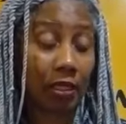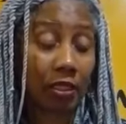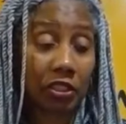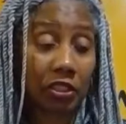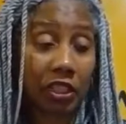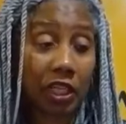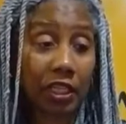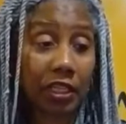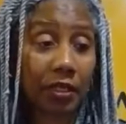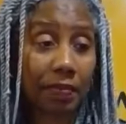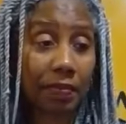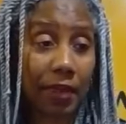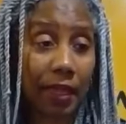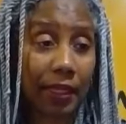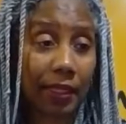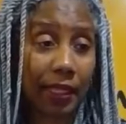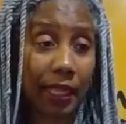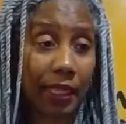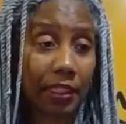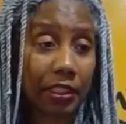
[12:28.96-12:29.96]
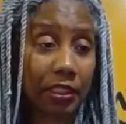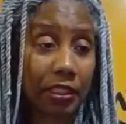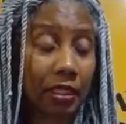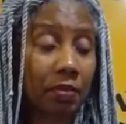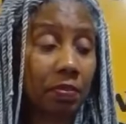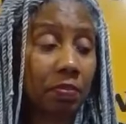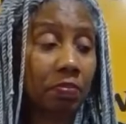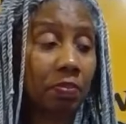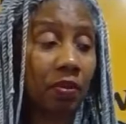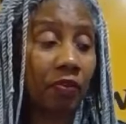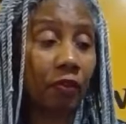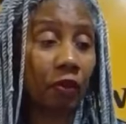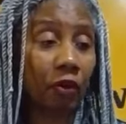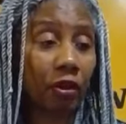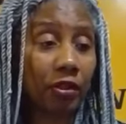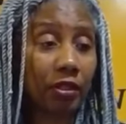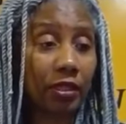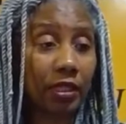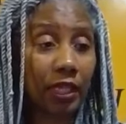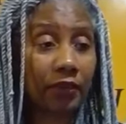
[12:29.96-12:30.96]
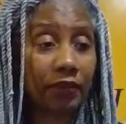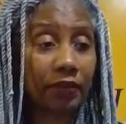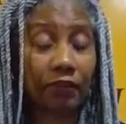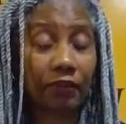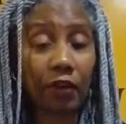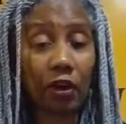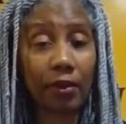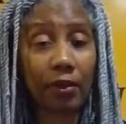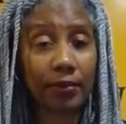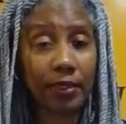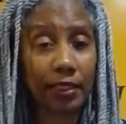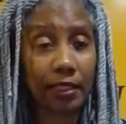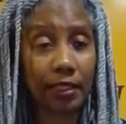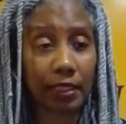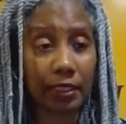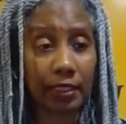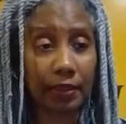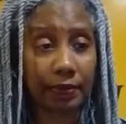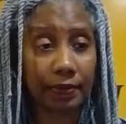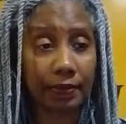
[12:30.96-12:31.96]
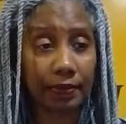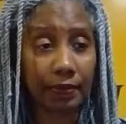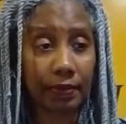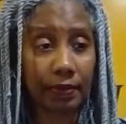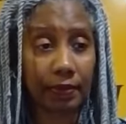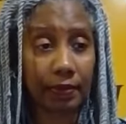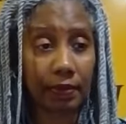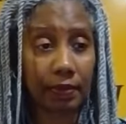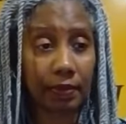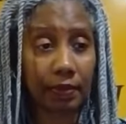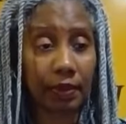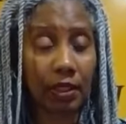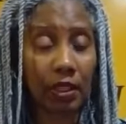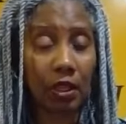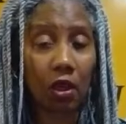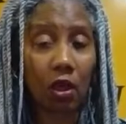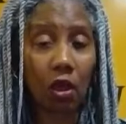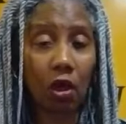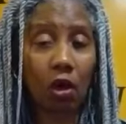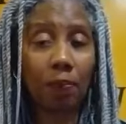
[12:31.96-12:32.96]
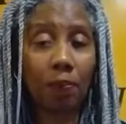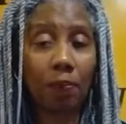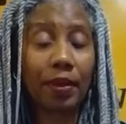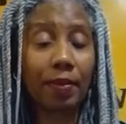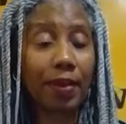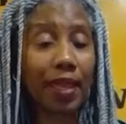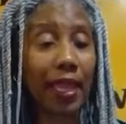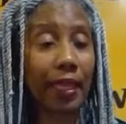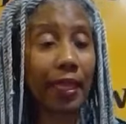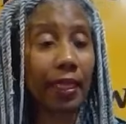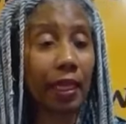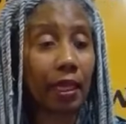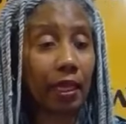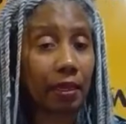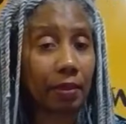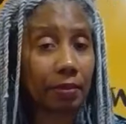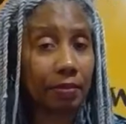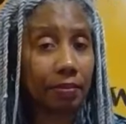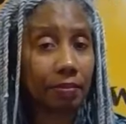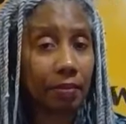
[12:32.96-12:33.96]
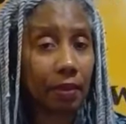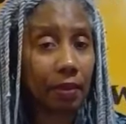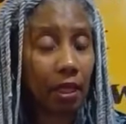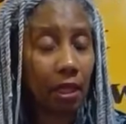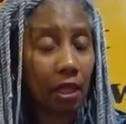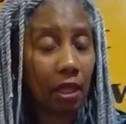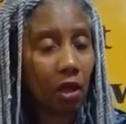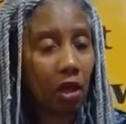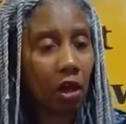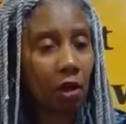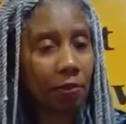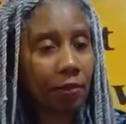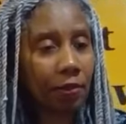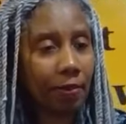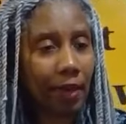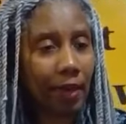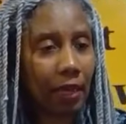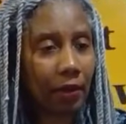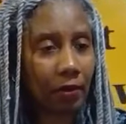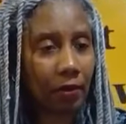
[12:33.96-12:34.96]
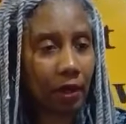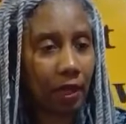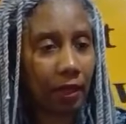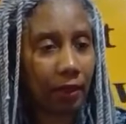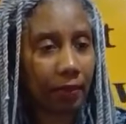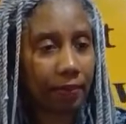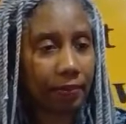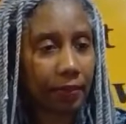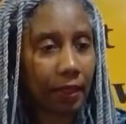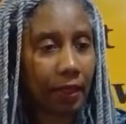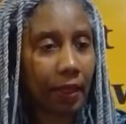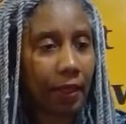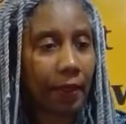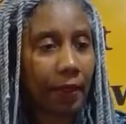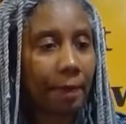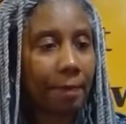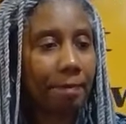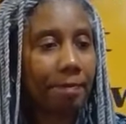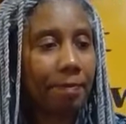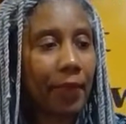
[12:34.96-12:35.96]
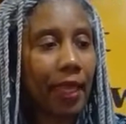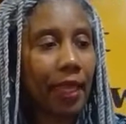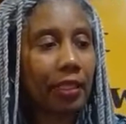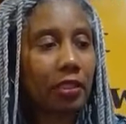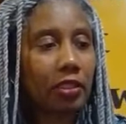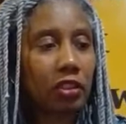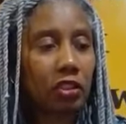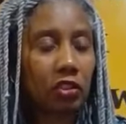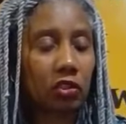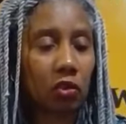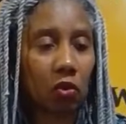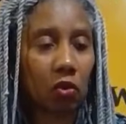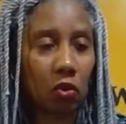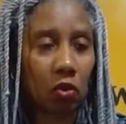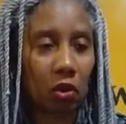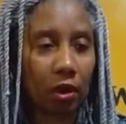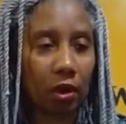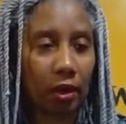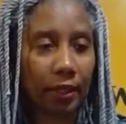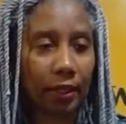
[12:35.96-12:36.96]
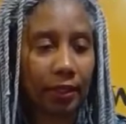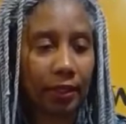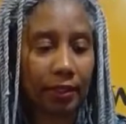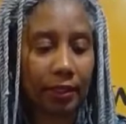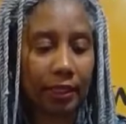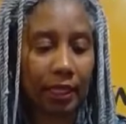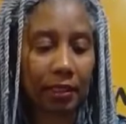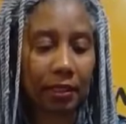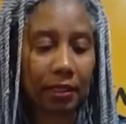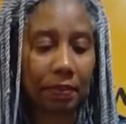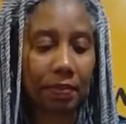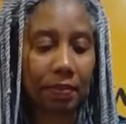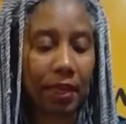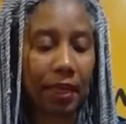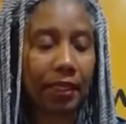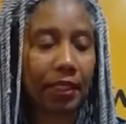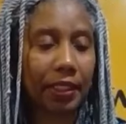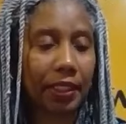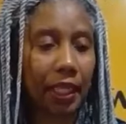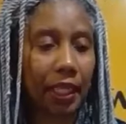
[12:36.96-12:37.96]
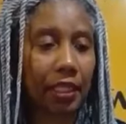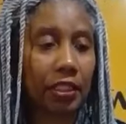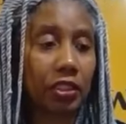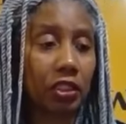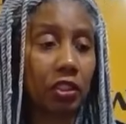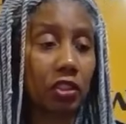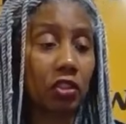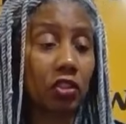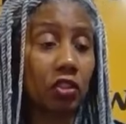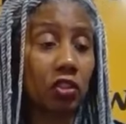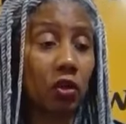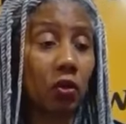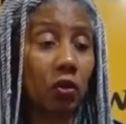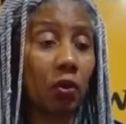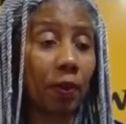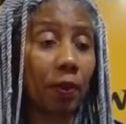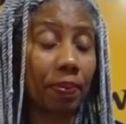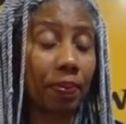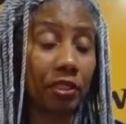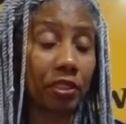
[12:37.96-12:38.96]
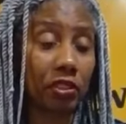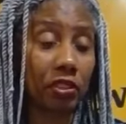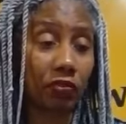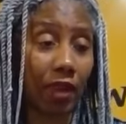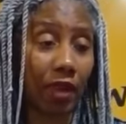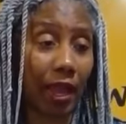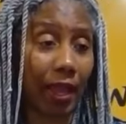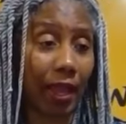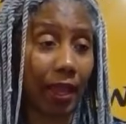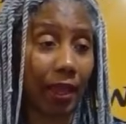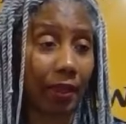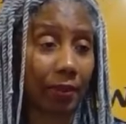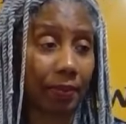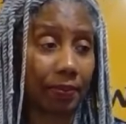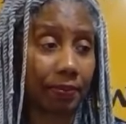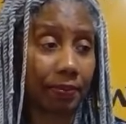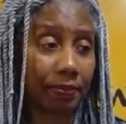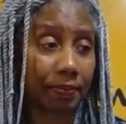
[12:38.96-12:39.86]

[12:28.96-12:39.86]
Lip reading: Check your medication before you leave the pharmacy. Open the bag up, open the bottle up. Make sure that the medication you were prescribed